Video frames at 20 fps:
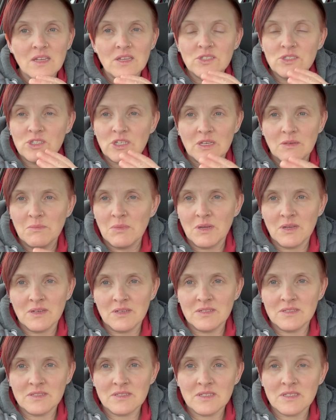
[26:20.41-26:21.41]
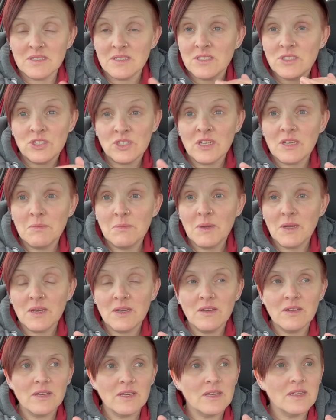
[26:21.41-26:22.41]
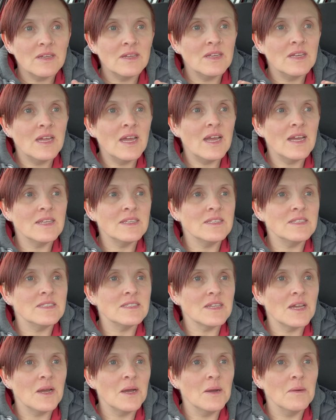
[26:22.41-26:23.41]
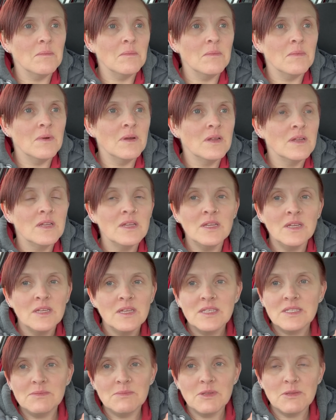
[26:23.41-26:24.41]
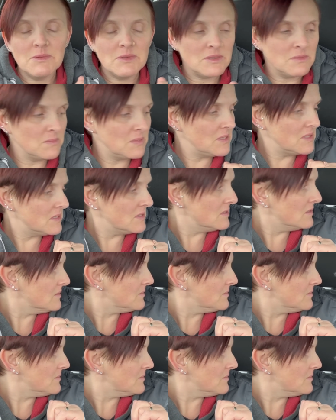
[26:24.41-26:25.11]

chicken burgers, because it's chicken burger night, and some other bits and pieces.